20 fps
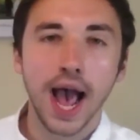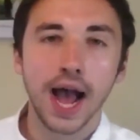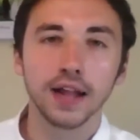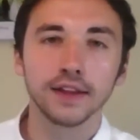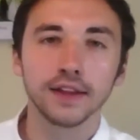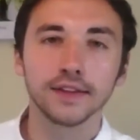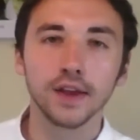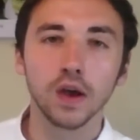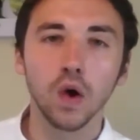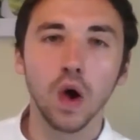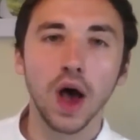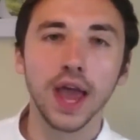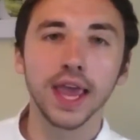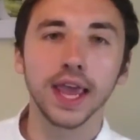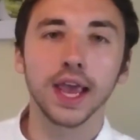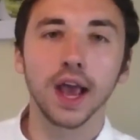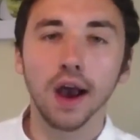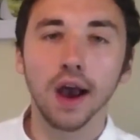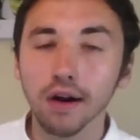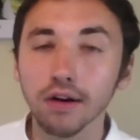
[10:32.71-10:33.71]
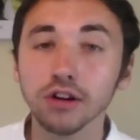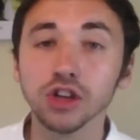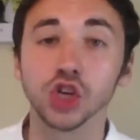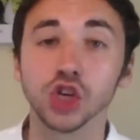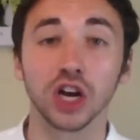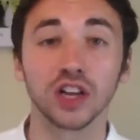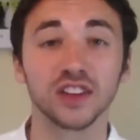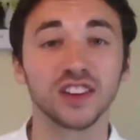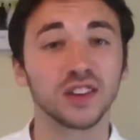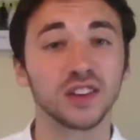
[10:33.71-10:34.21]
And so I encourage
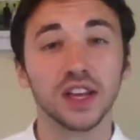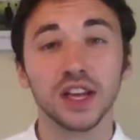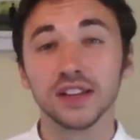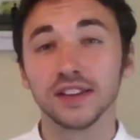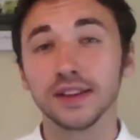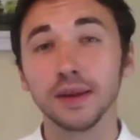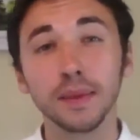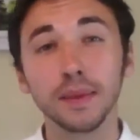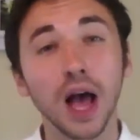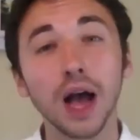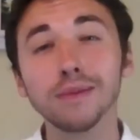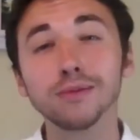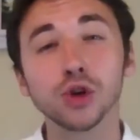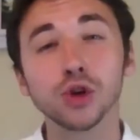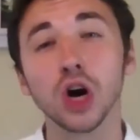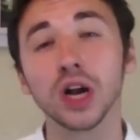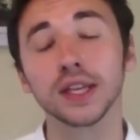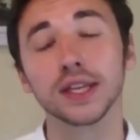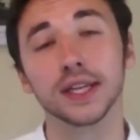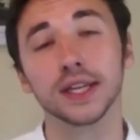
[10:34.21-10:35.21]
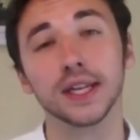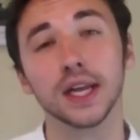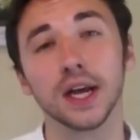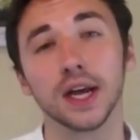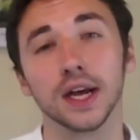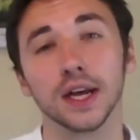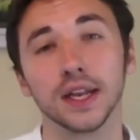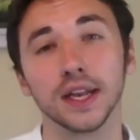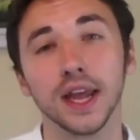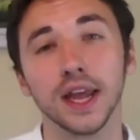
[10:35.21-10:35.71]
us, something I'm trying to
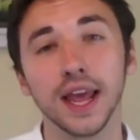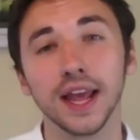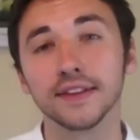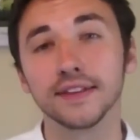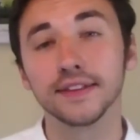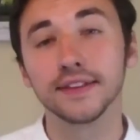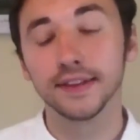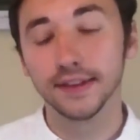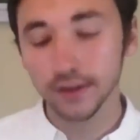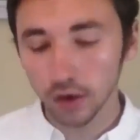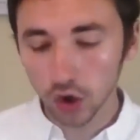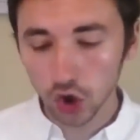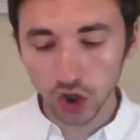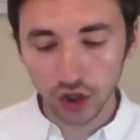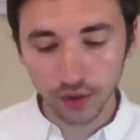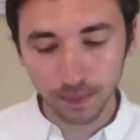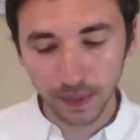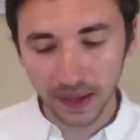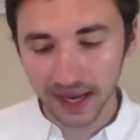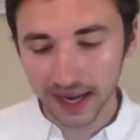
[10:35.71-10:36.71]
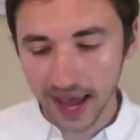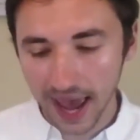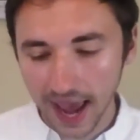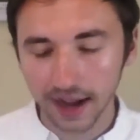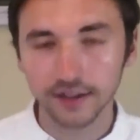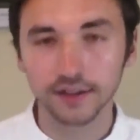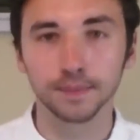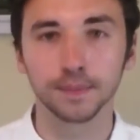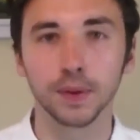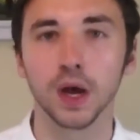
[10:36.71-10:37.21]
learn is to not just be an
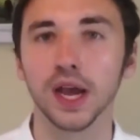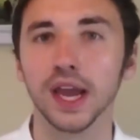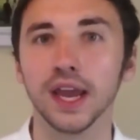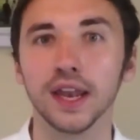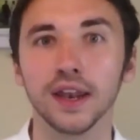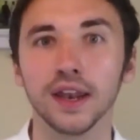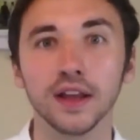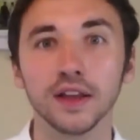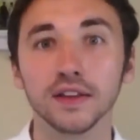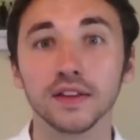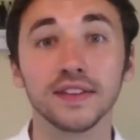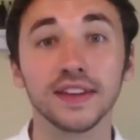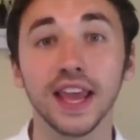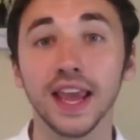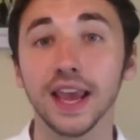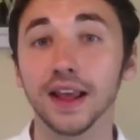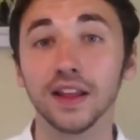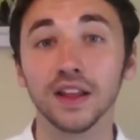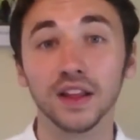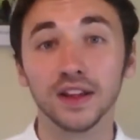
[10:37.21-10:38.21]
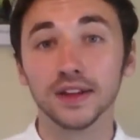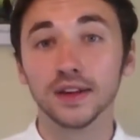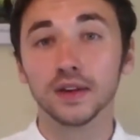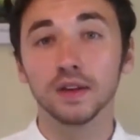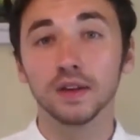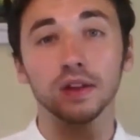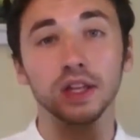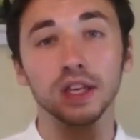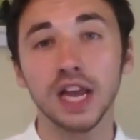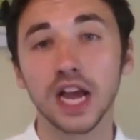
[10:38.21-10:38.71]
expert in seeing
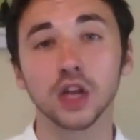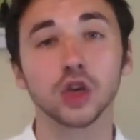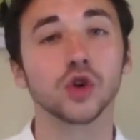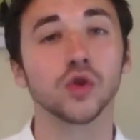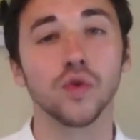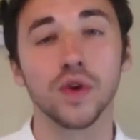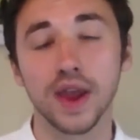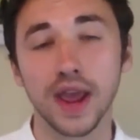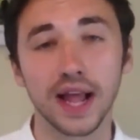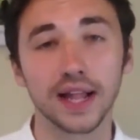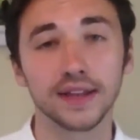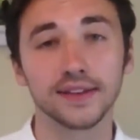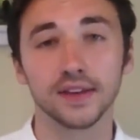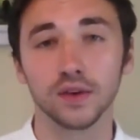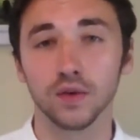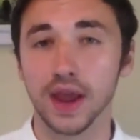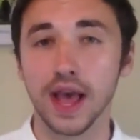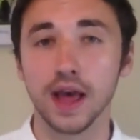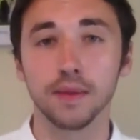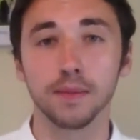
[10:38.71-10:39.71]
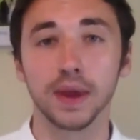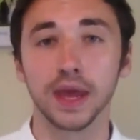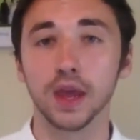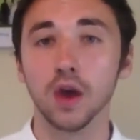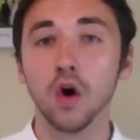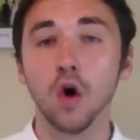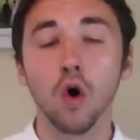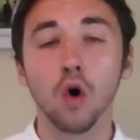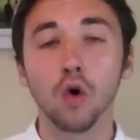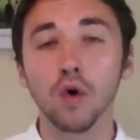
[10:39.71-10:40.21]
the natural reality around me,
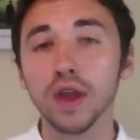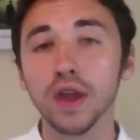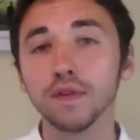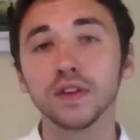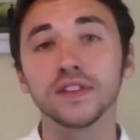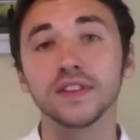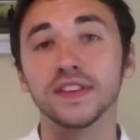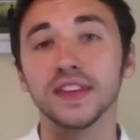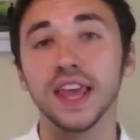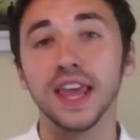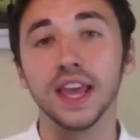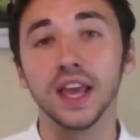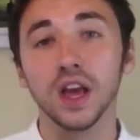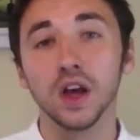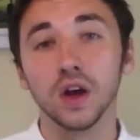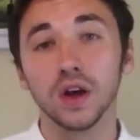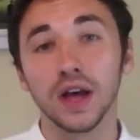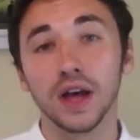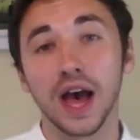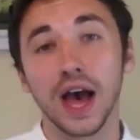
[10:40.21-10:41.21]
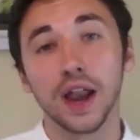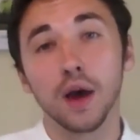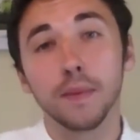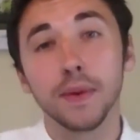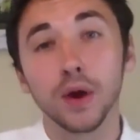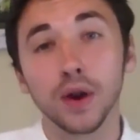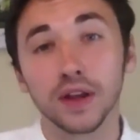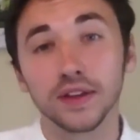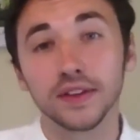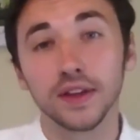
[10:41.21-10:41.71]
or even seeing, and I'll
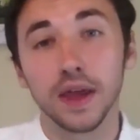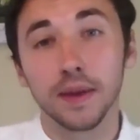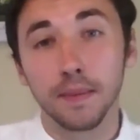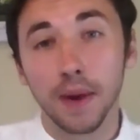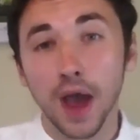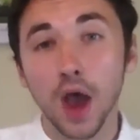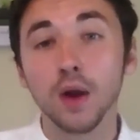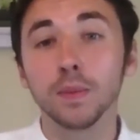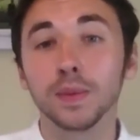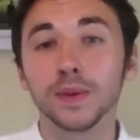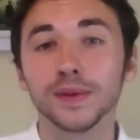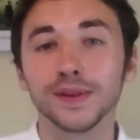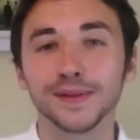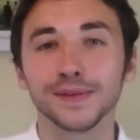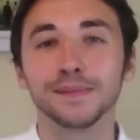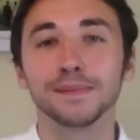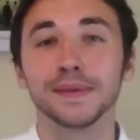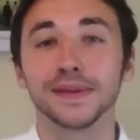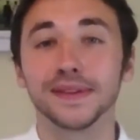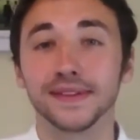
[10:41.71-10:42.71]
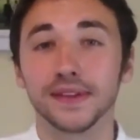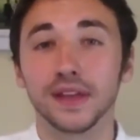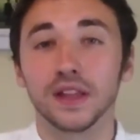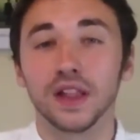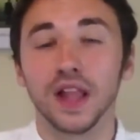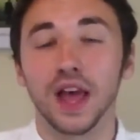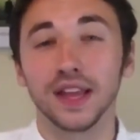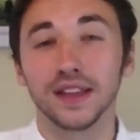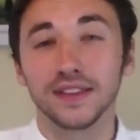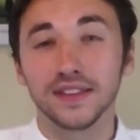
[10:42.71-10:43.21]
be honest, in my own
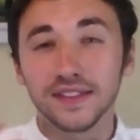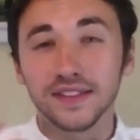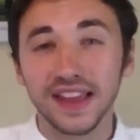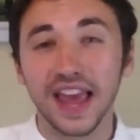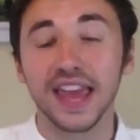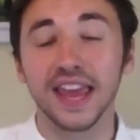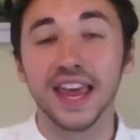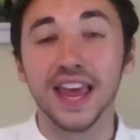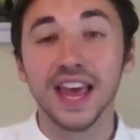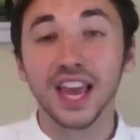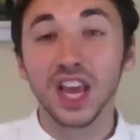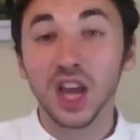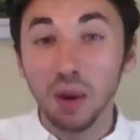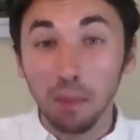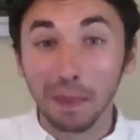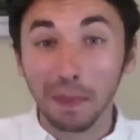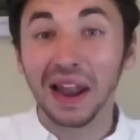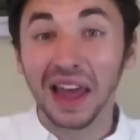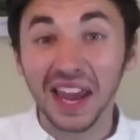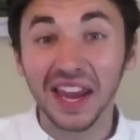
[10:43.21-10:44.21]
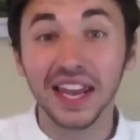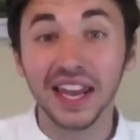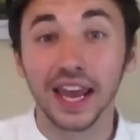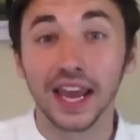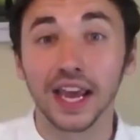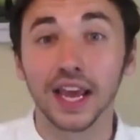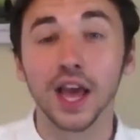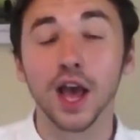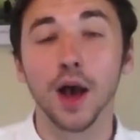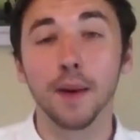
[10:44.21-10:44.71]
like state,
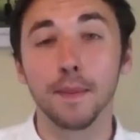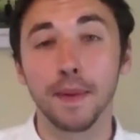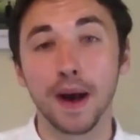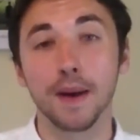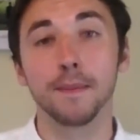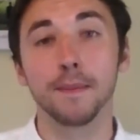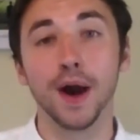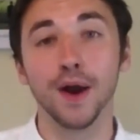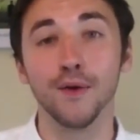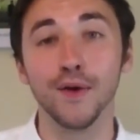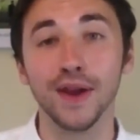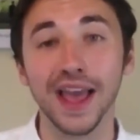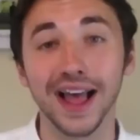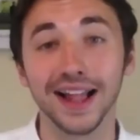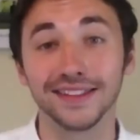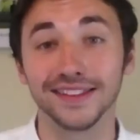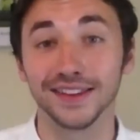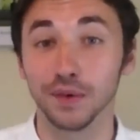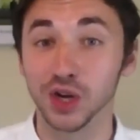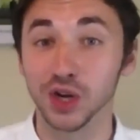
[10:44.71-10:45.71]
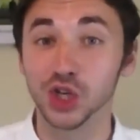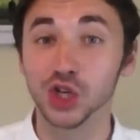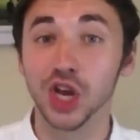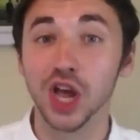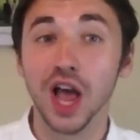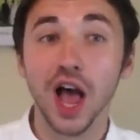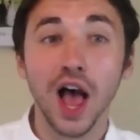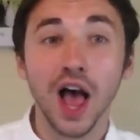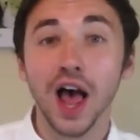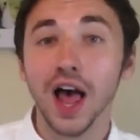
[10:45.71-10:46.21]
complaining about my reality, which
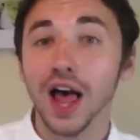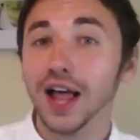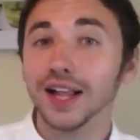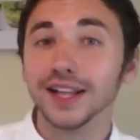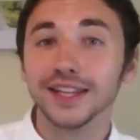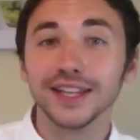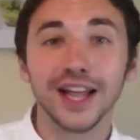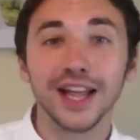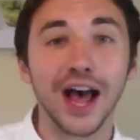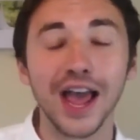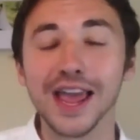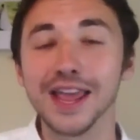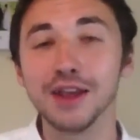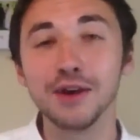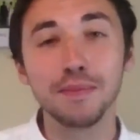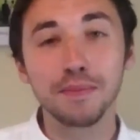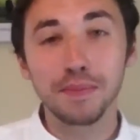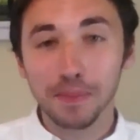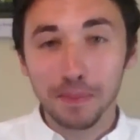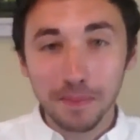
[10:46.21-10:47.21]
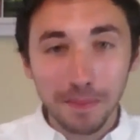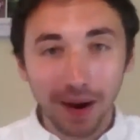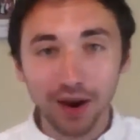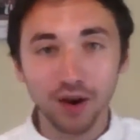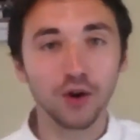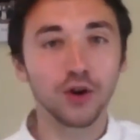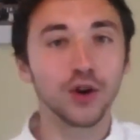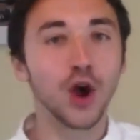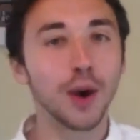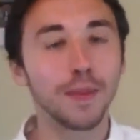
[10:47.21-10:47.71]
you might
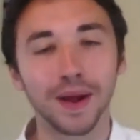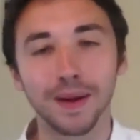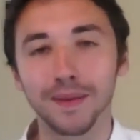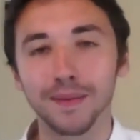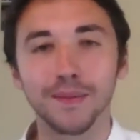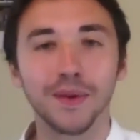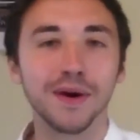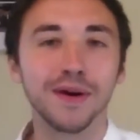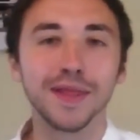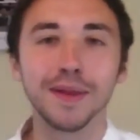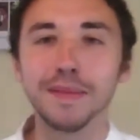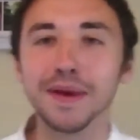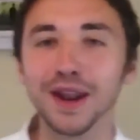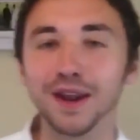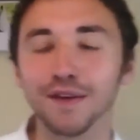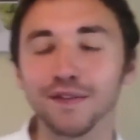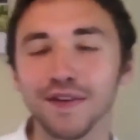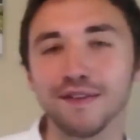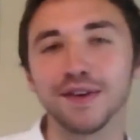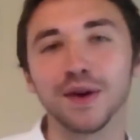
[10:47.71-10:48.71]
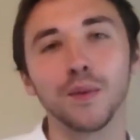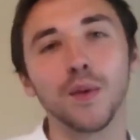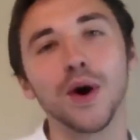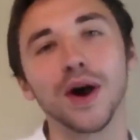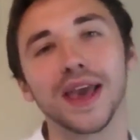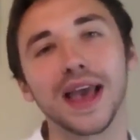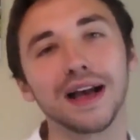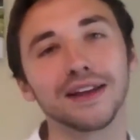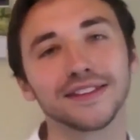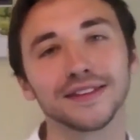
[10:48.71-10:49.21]
not know, but we're in the middle of having to
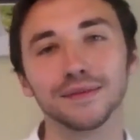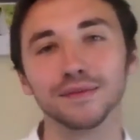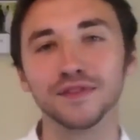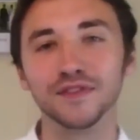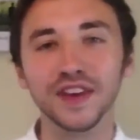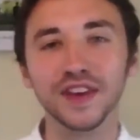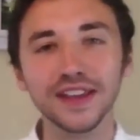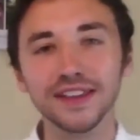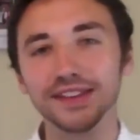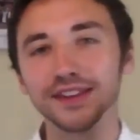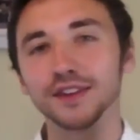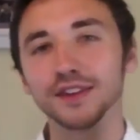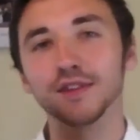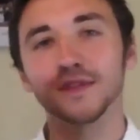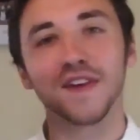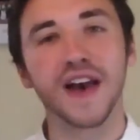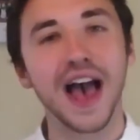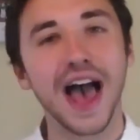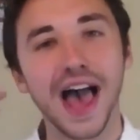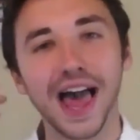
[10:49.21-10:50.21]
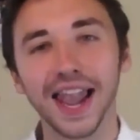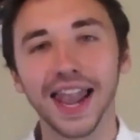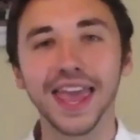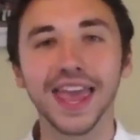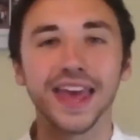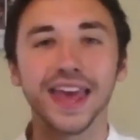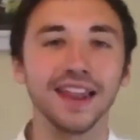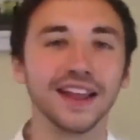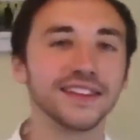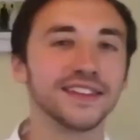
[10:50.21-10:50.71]
work out some visas for
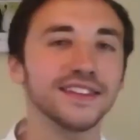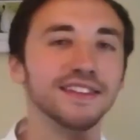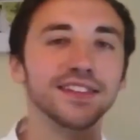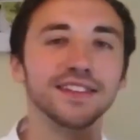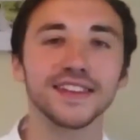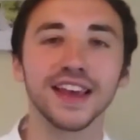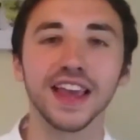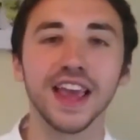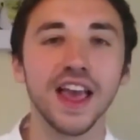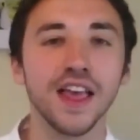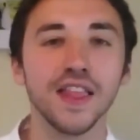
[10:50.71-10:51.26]
Ali, and there's just like,